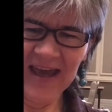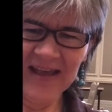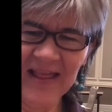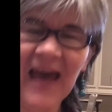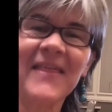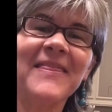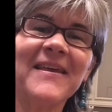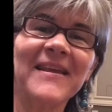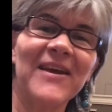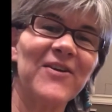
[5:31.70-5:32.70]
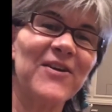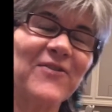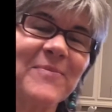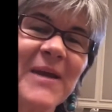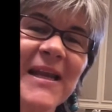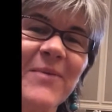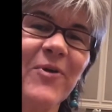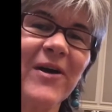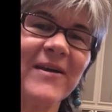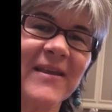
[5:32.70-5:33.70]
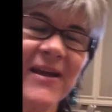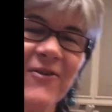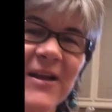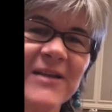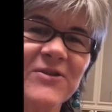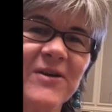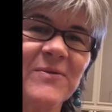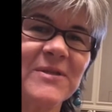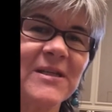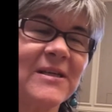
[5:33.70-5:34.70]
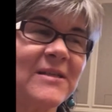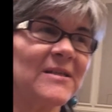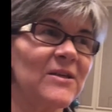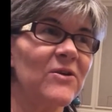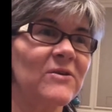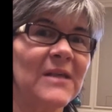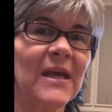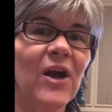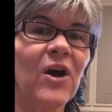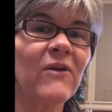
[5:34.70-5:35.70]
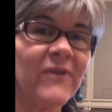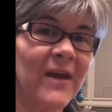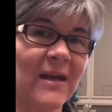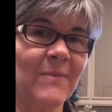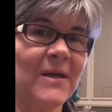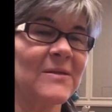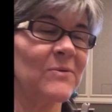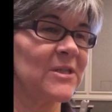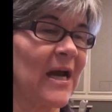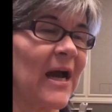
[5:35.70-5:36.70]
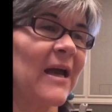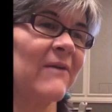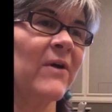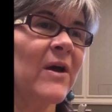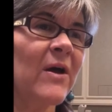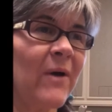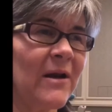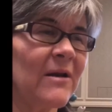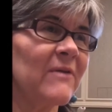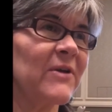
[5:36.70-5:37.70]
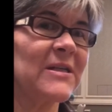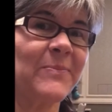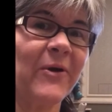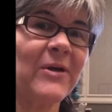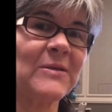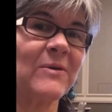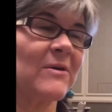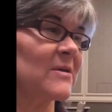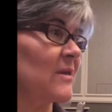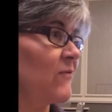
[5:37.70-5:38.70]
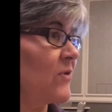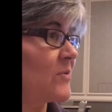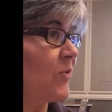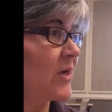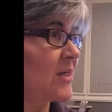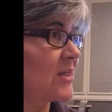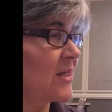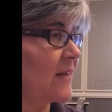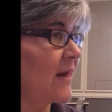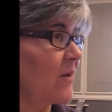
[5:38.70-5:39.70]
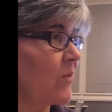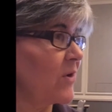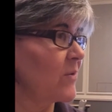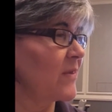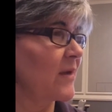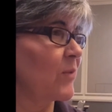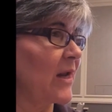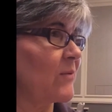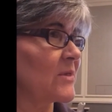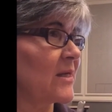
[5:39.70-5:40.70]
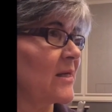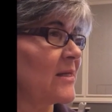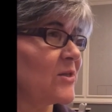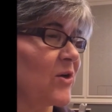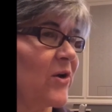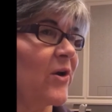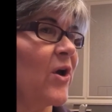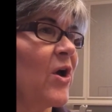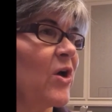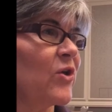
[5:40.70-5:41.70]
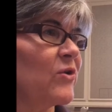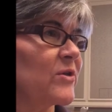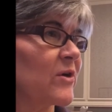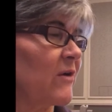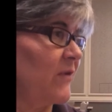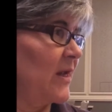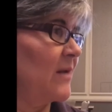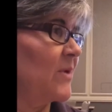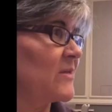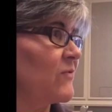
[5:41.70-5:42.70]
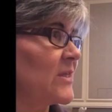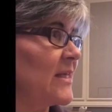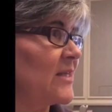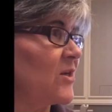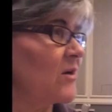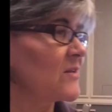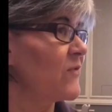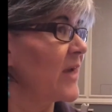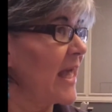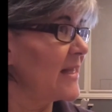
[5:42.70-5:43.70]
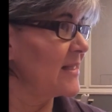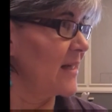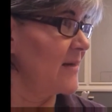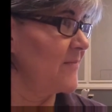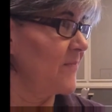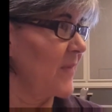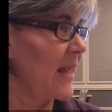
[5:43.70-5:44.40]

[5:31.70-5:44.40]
Okay. The other thing that I heard from Kelly Brogan that I really enjoyed was she's using coffee enemas, which I have quite a lot of experience with because the first practitioner that I worked with when I was an intern used coffee enemas for detox for cancer